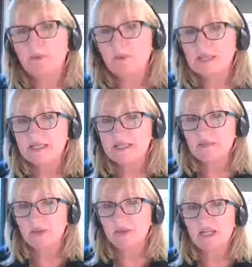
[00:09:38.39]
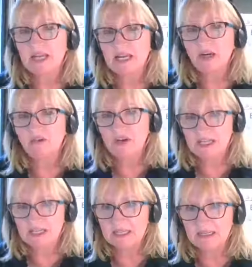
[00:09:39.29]
principal
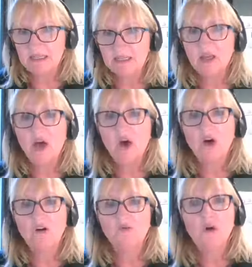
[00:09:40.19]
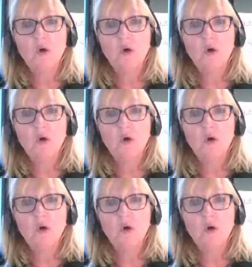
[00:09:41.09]
ingredient of